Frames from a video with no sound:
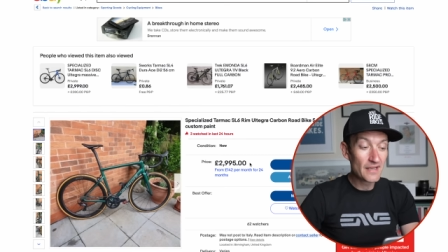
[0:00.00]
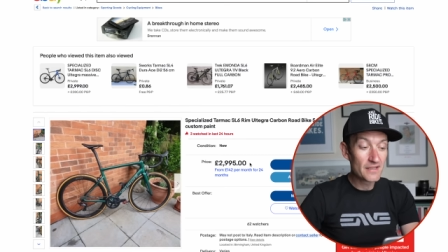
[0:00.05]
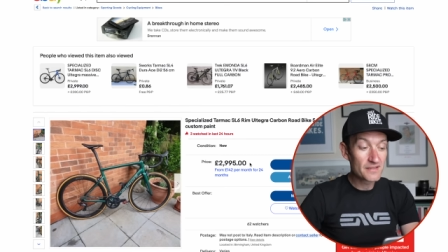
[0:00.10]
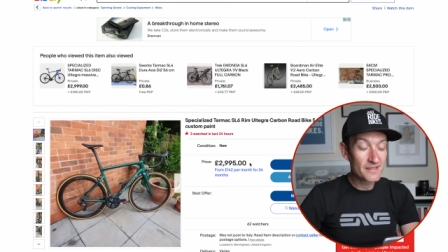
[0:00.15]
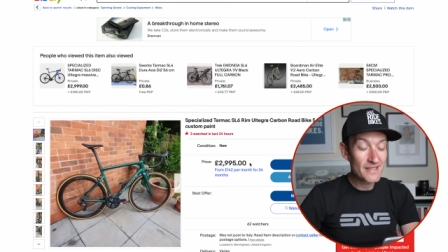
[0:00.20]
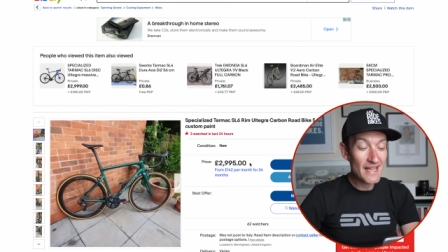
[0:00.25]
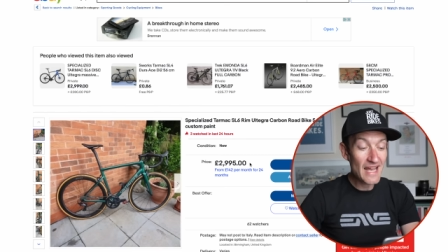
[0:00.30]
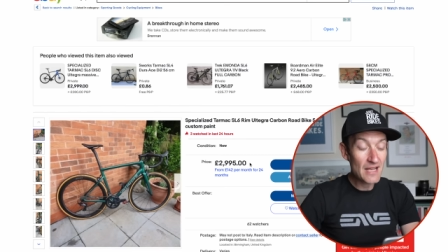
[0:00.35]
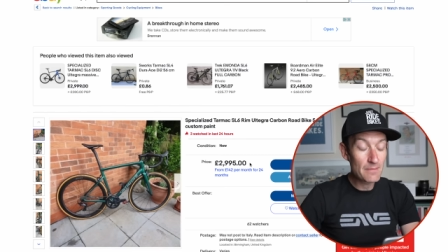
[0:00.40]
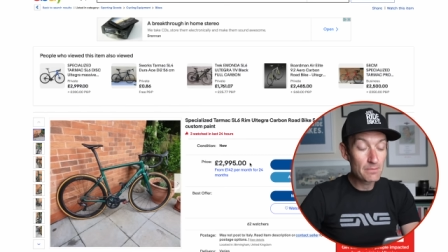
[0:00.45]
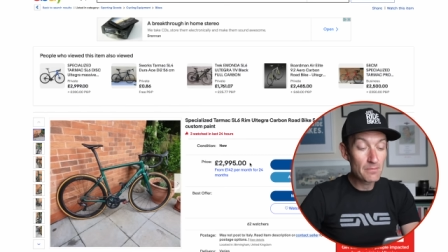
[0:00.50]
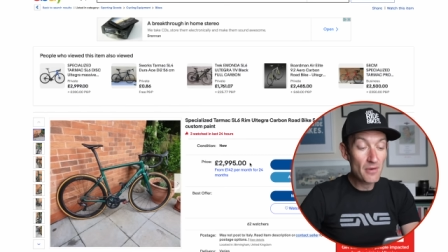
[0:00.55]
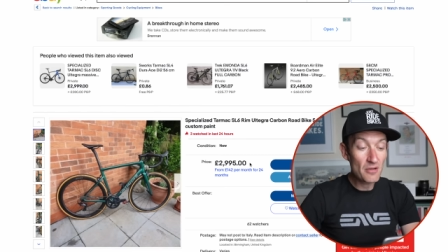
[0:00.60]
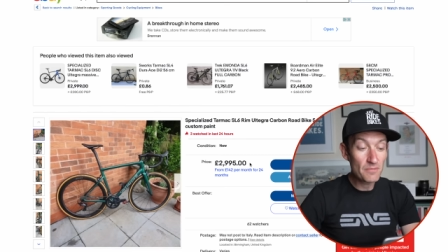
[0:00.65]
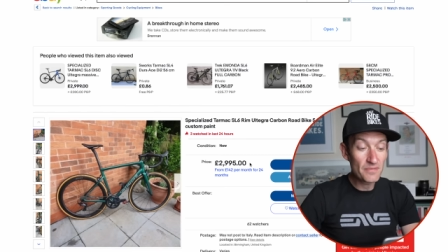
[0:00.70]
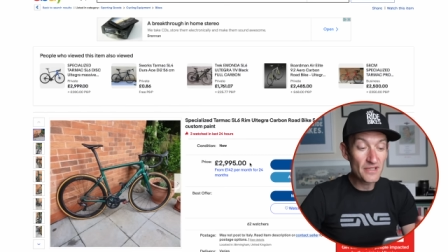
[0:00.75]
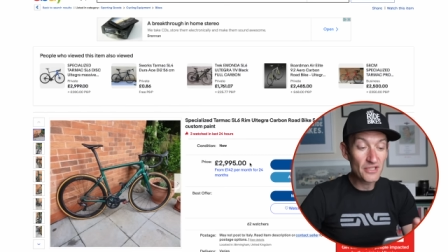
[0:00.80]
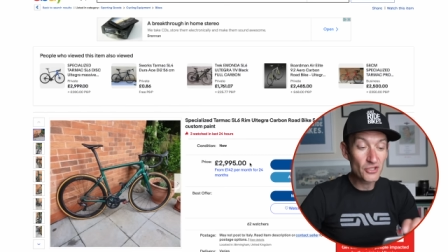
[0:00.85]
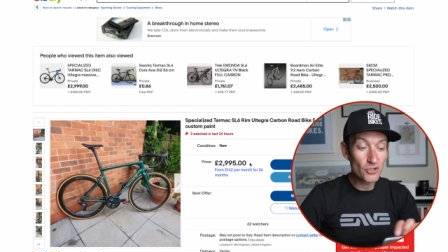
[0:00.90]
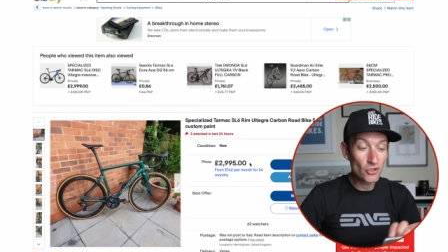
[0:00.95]
So that
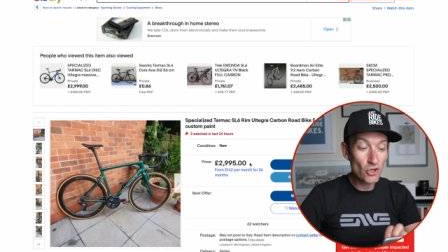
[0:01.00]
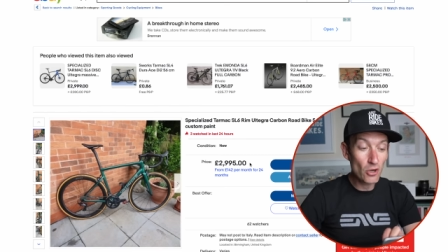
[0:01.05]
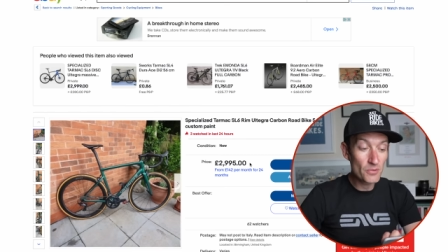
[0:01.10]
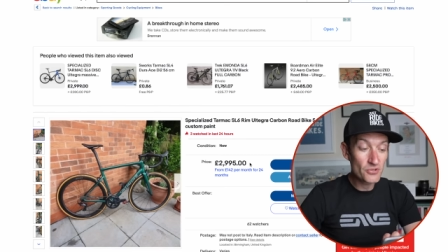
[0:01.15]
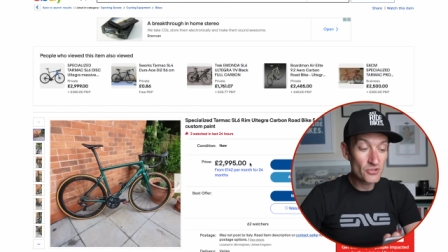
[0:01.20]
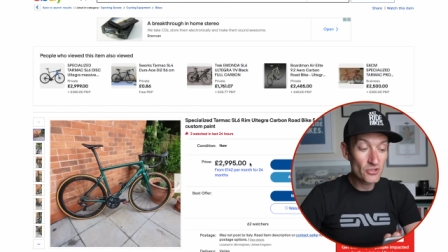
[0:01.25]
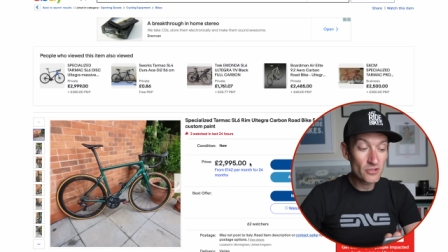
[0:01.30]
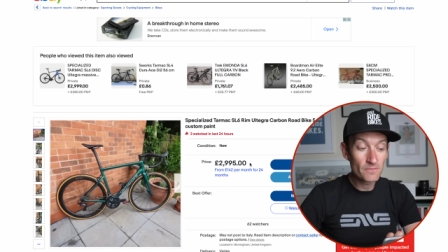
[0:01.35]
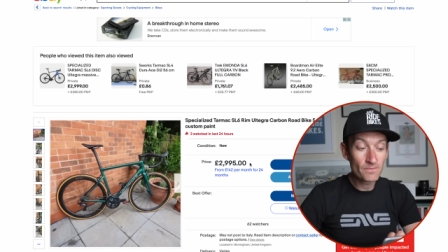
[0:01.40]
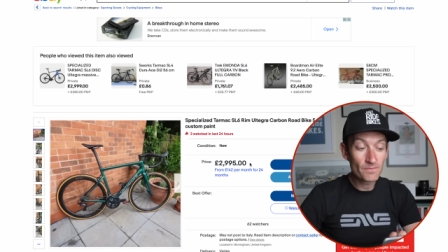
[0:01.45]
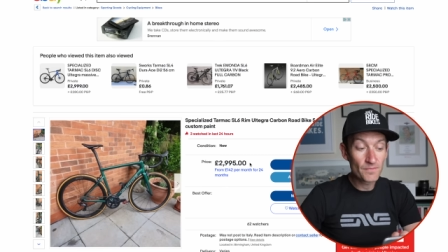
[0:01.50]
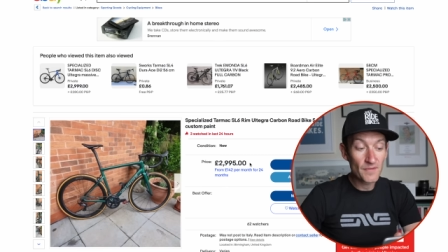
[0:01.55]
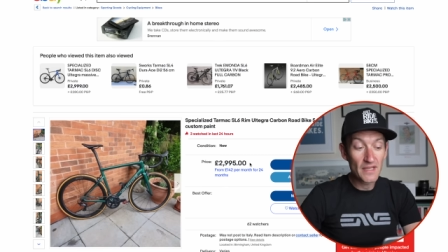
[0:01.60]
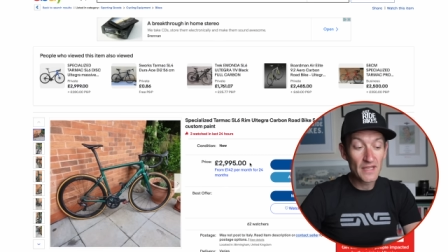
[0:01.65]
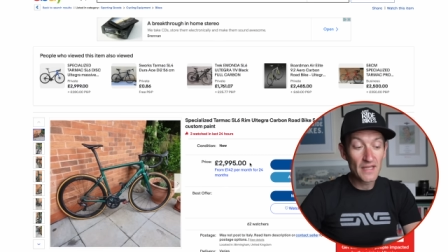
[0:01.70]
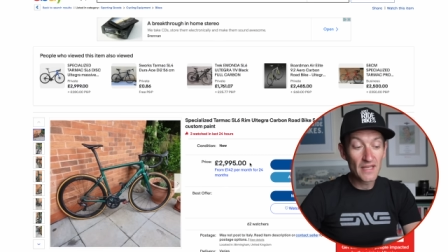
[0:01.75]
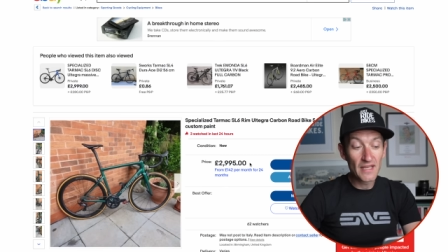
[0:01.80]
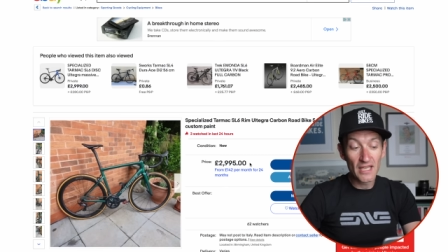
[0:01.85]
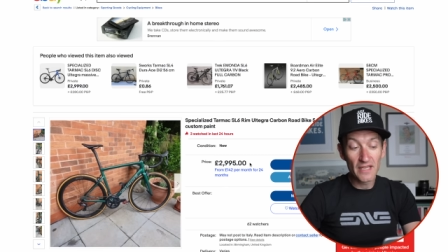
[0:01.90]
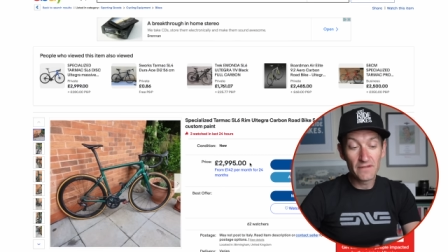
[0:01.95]
might be a good option
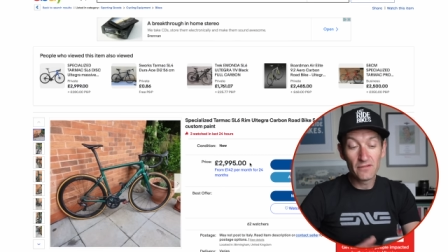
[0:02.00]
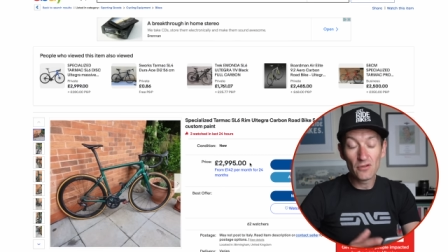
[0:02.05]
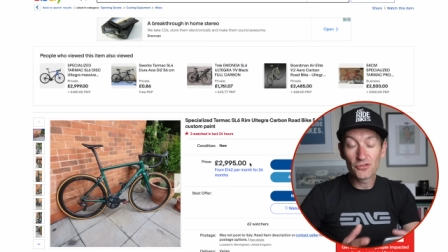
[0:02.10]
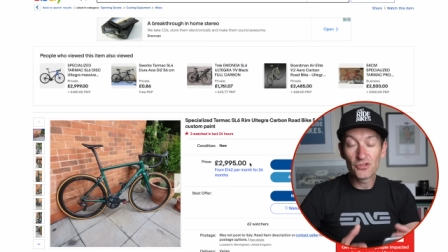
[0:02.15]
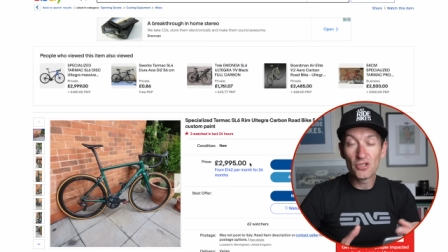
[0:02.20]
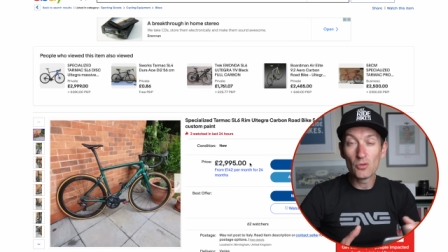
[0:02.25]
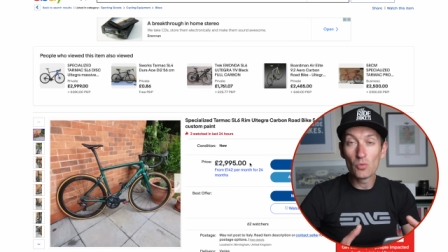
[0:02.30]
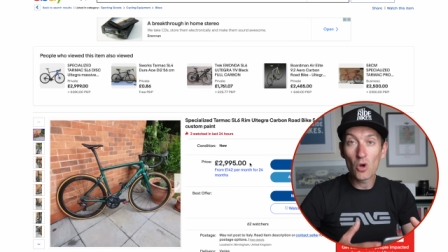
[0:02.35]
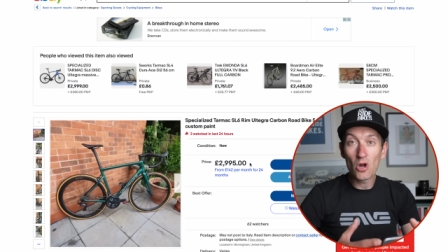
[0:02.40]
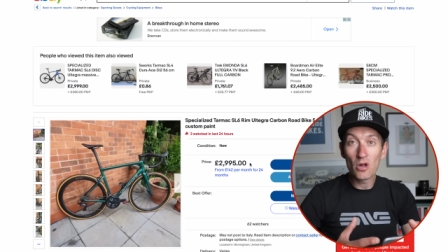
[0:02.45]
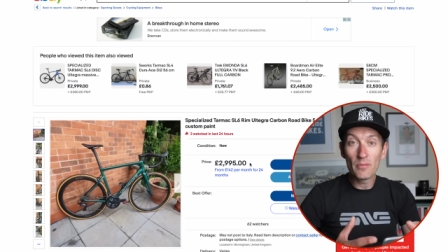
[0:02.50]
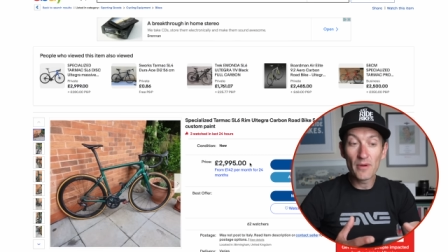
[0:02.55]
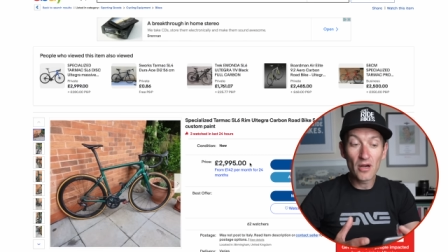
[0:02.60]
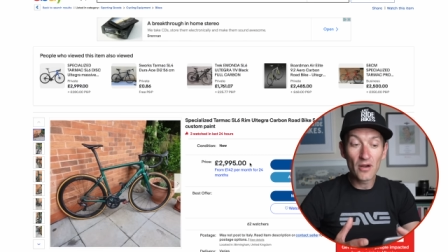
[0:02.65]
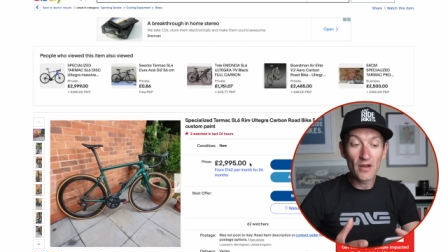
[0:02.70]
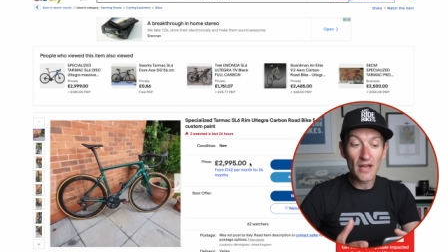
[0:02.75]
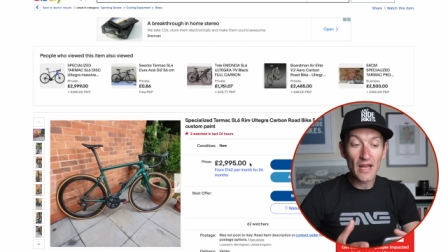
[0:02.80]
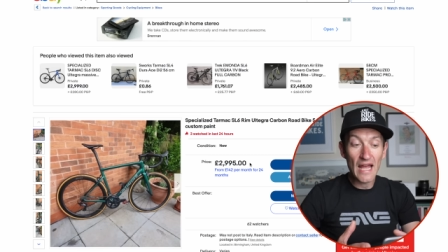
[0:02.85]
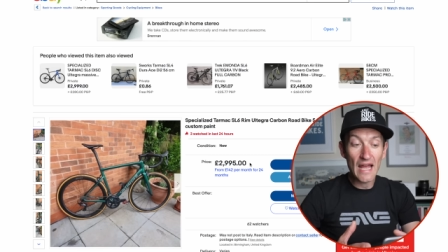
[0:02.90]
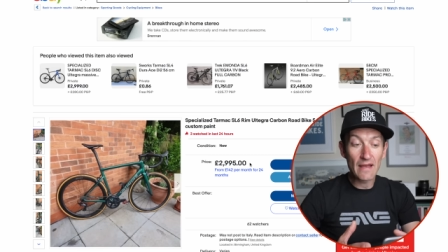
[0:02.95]
if you're not too worried
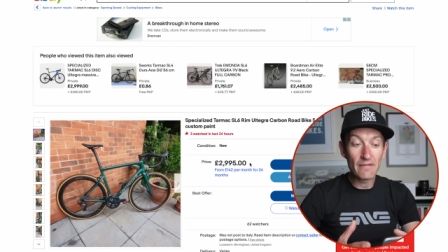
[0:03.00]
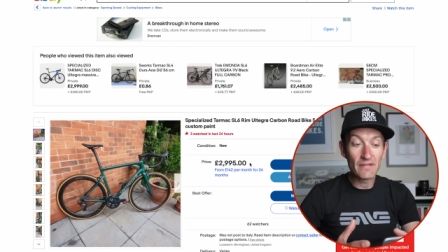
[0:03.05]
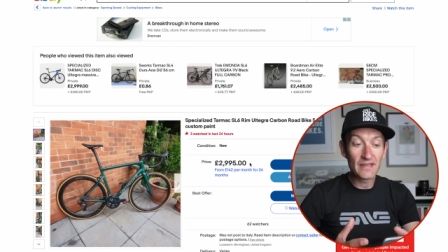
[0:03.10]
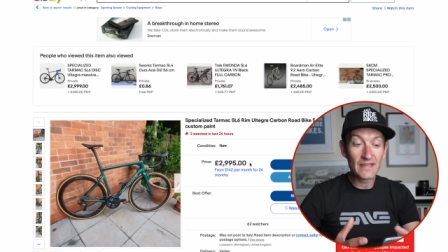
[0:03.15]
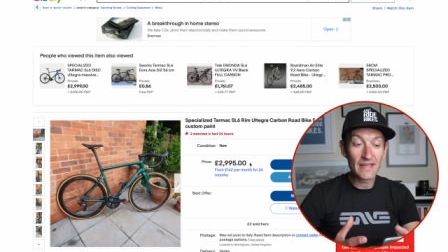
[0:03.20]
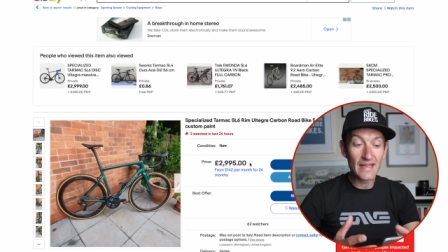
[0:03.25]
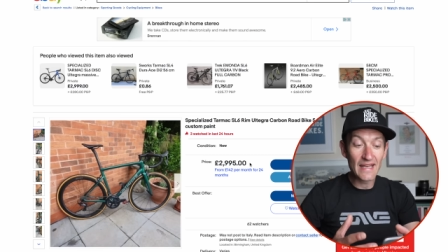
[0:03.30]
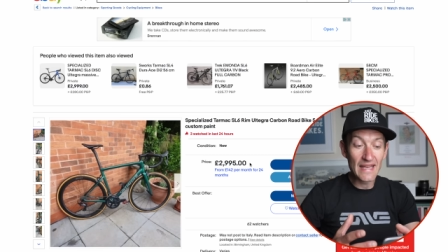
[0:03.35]
about having